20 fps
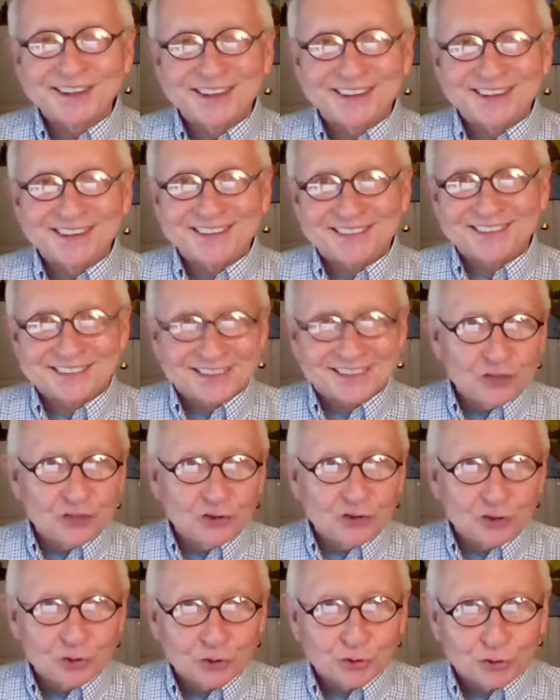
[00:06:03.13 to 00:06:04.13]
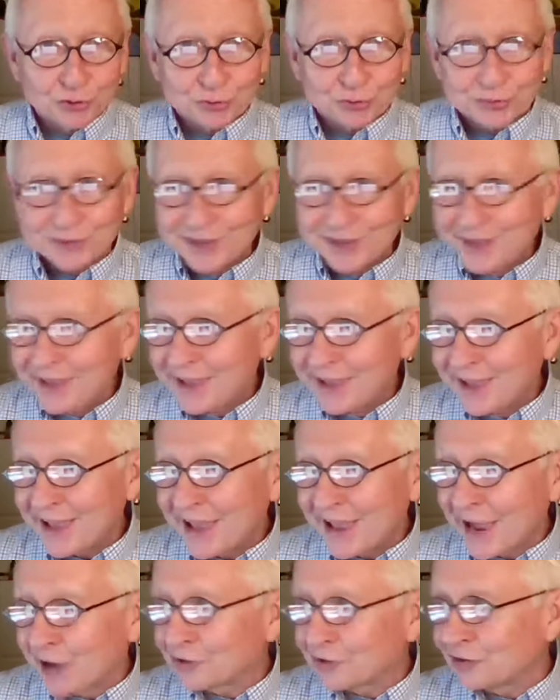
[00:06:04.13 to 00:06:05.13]
Good to see you.
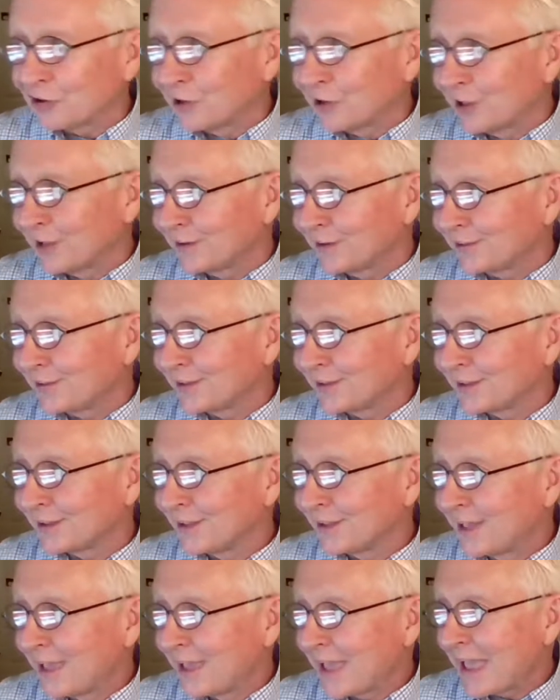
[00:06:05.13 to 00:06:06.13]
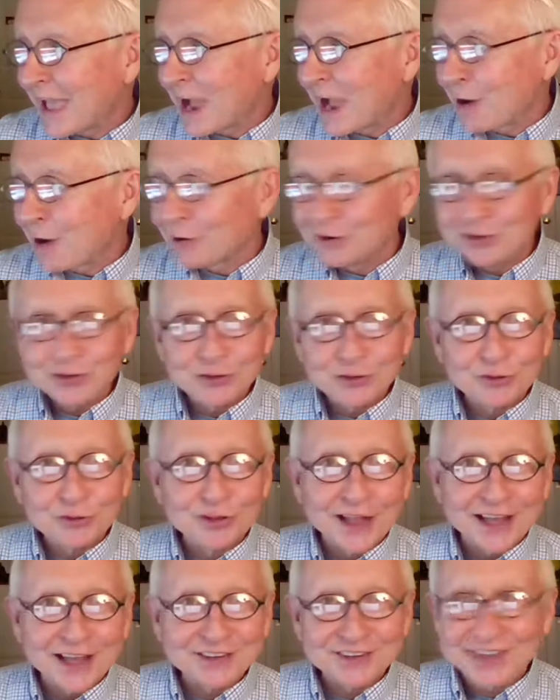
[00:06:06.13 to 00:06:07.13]
Excellent. How are you?
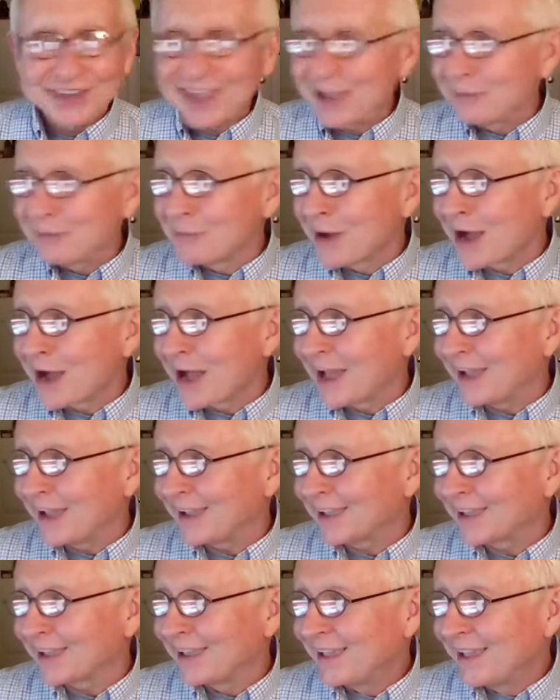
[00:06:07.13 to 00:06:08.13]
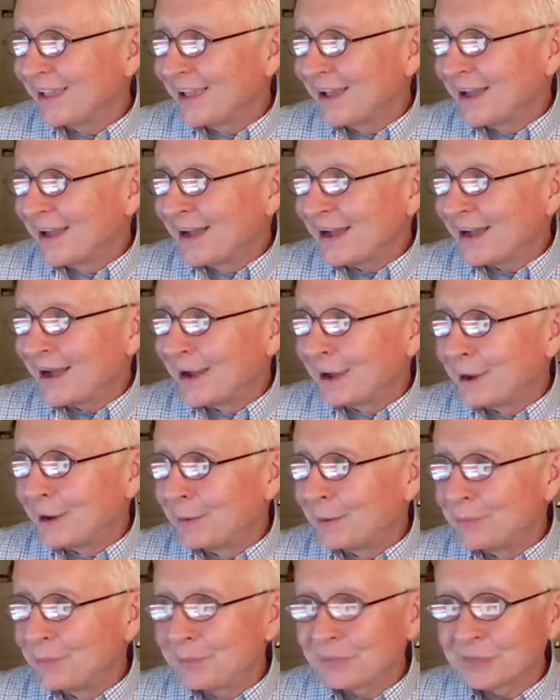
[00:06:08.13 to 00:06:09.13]
Glad you came by.
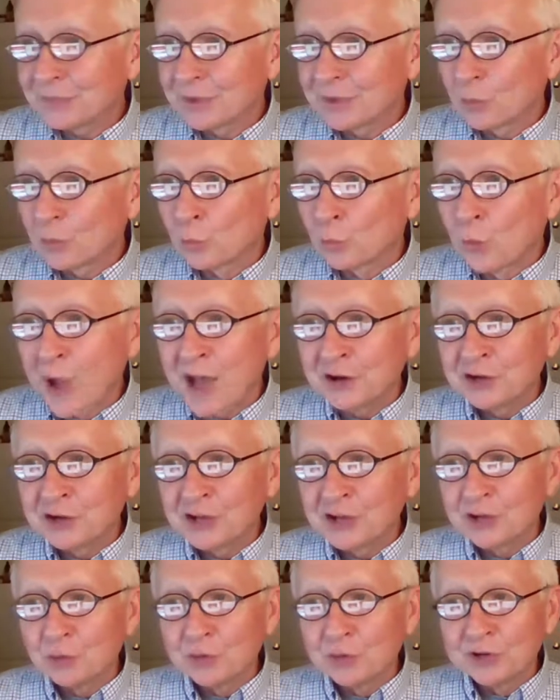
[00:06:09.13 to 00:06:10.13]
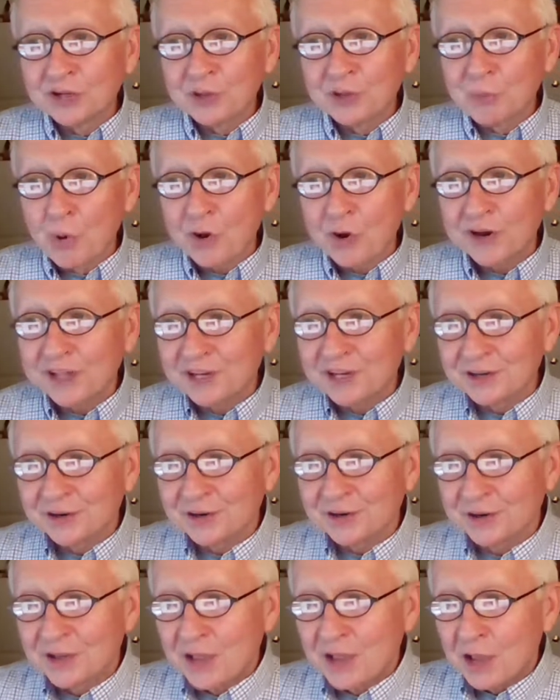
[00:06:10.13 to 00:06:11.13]
Ron Goodwin. Good morning.
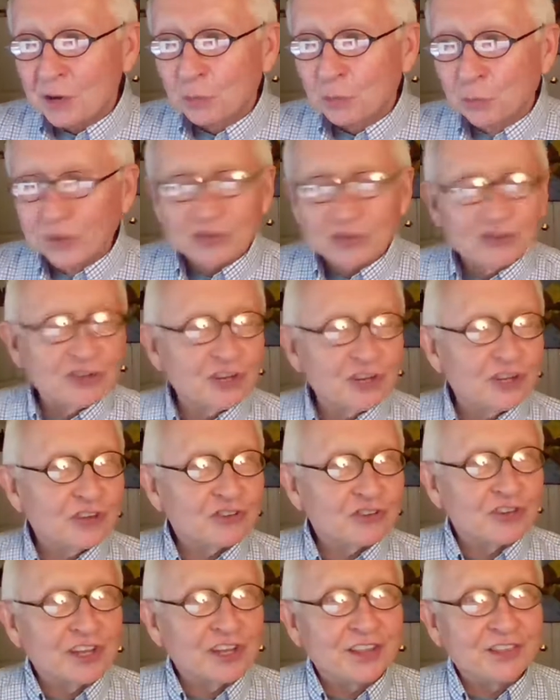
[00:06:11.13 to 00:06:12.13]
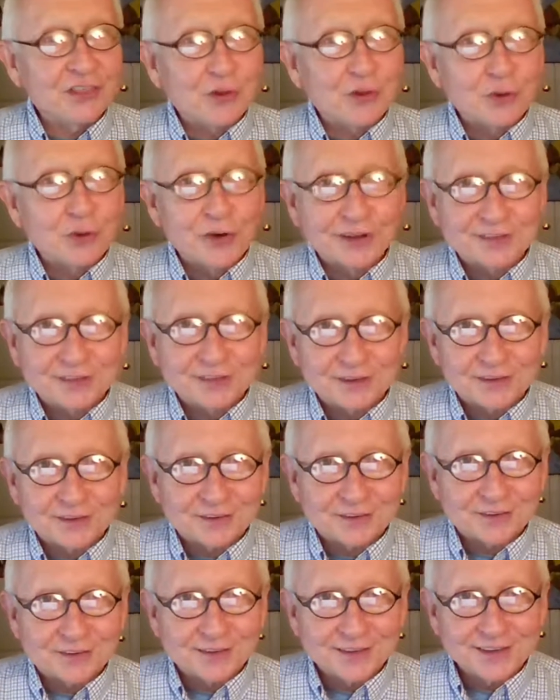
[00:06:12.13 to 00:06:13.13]
Riches in the
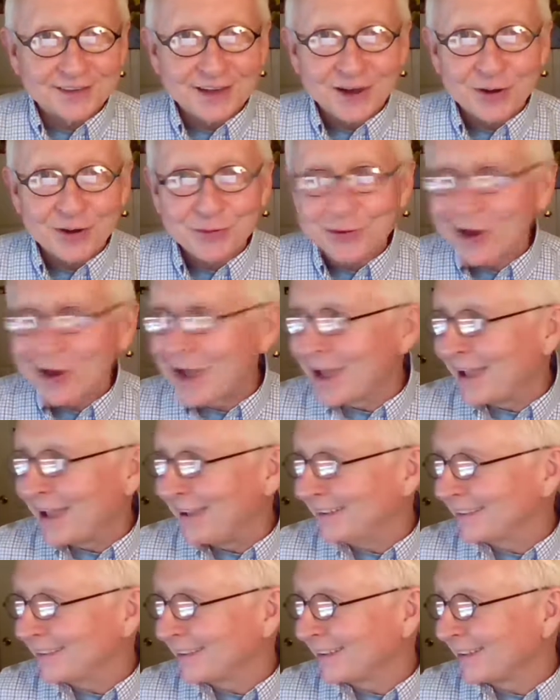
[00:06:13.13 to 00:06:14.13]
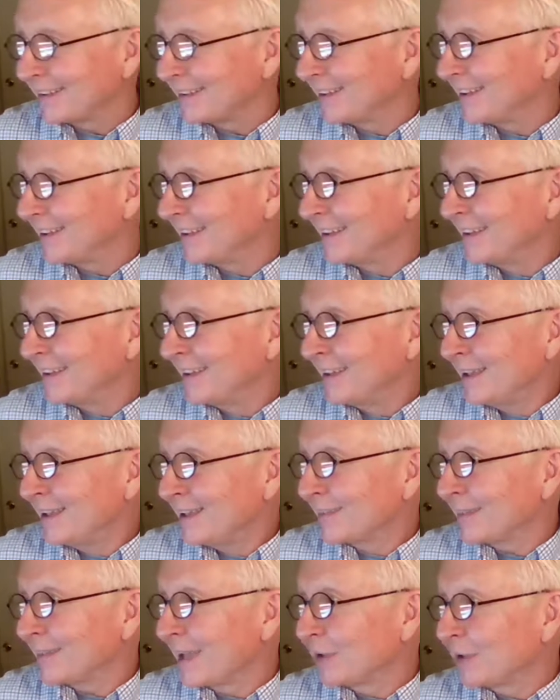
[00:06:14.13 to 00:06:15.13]
riches. All right.
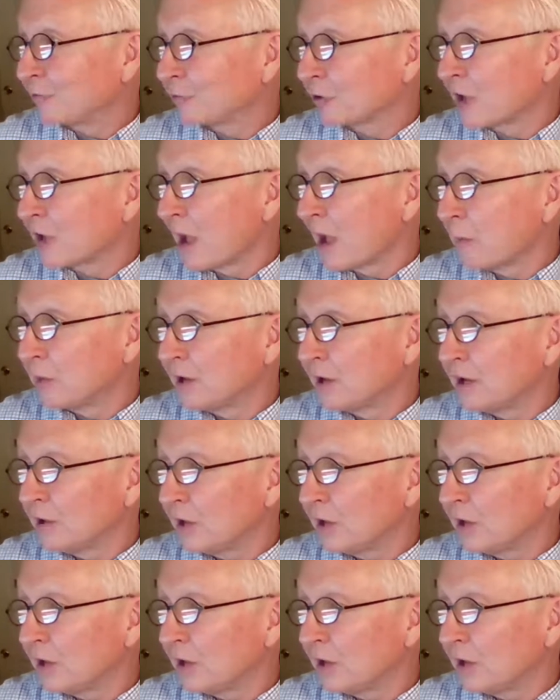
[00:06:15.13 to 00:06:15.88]
Thanks for coming.